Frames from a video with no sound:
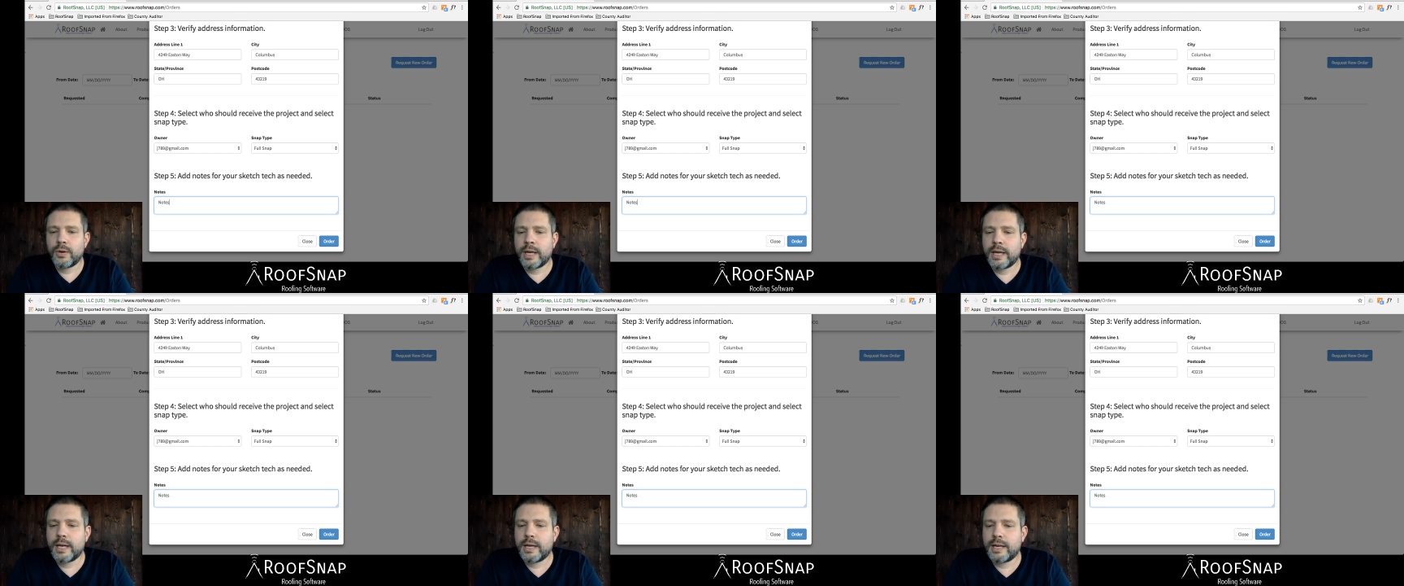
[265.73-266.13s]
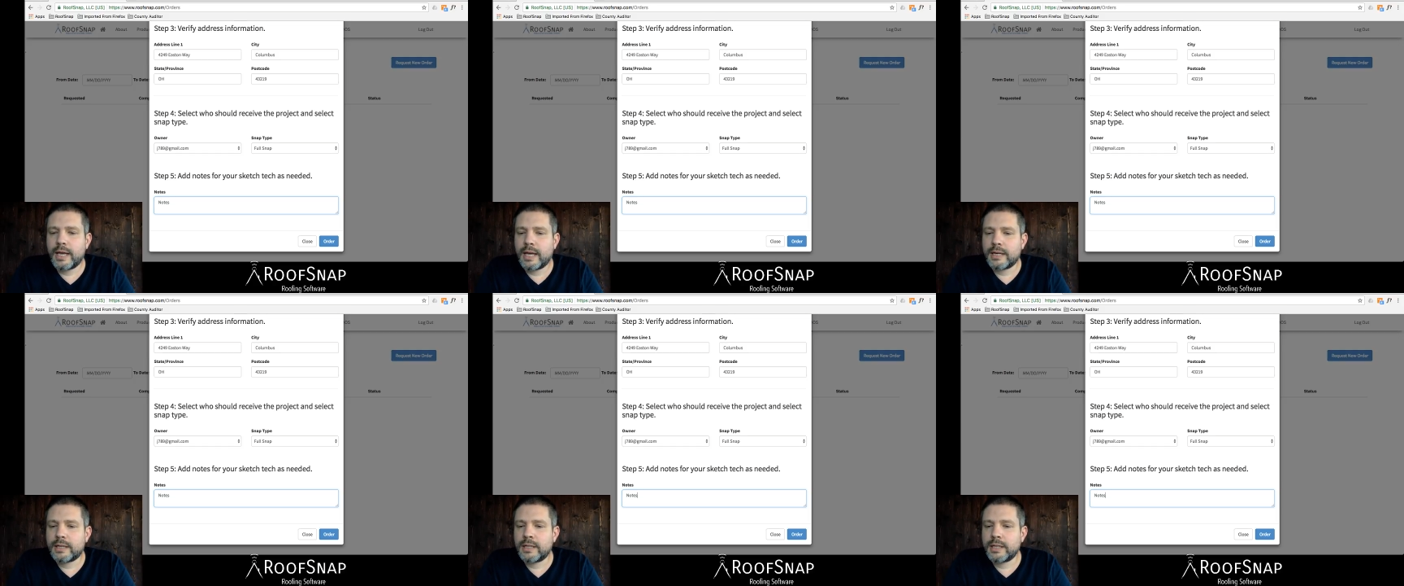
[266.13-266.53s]
ahead
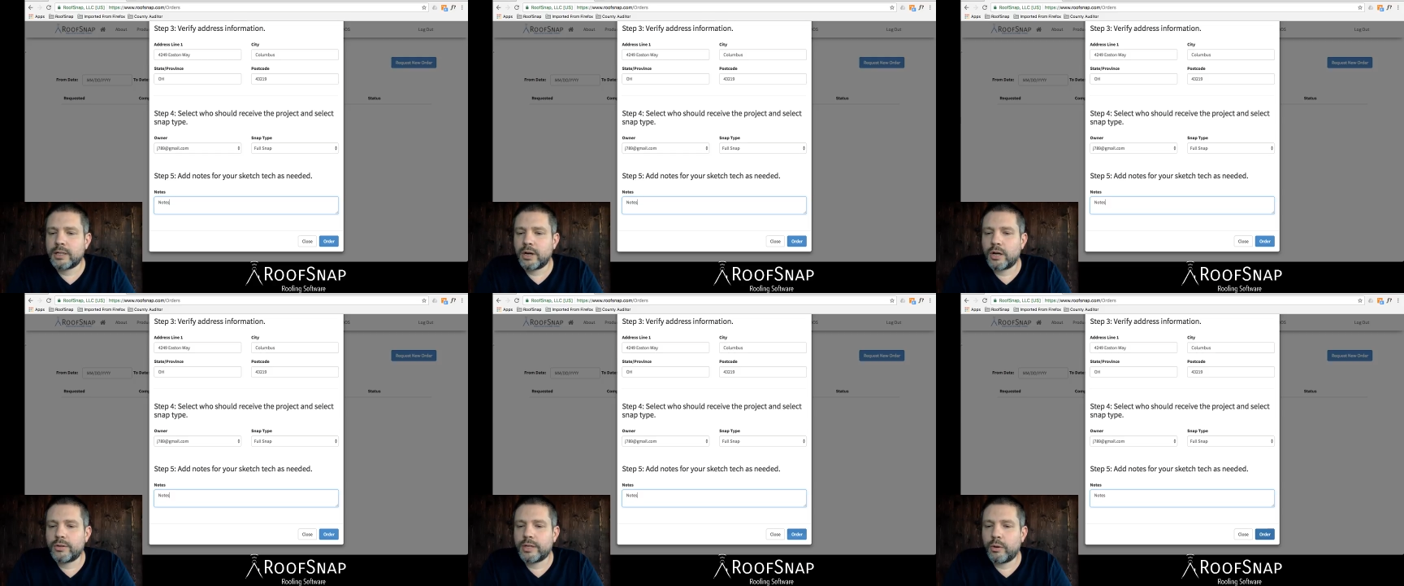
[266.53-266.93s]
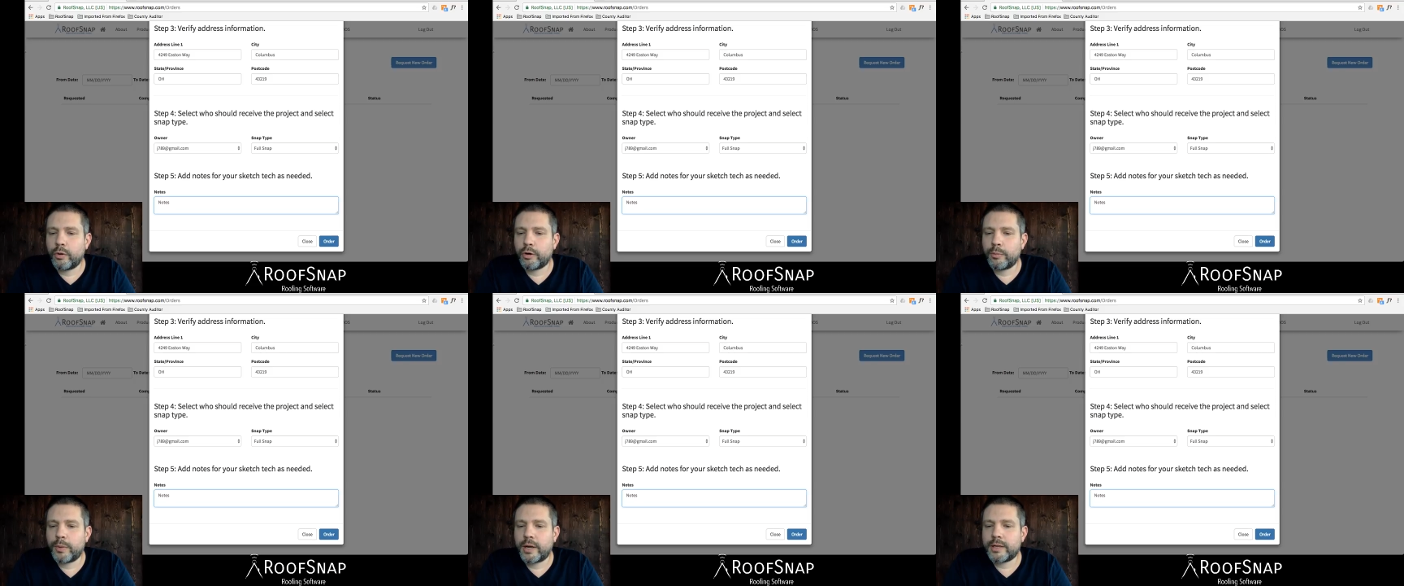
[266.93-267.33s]
and click on the
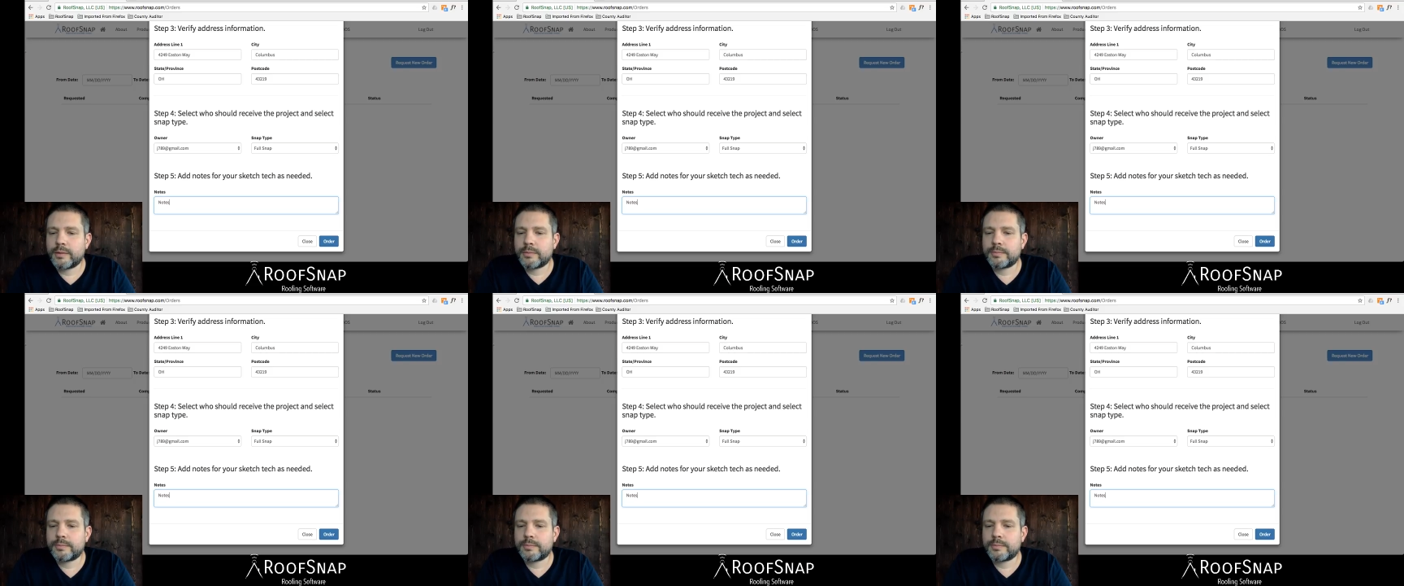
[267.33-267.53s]
order button.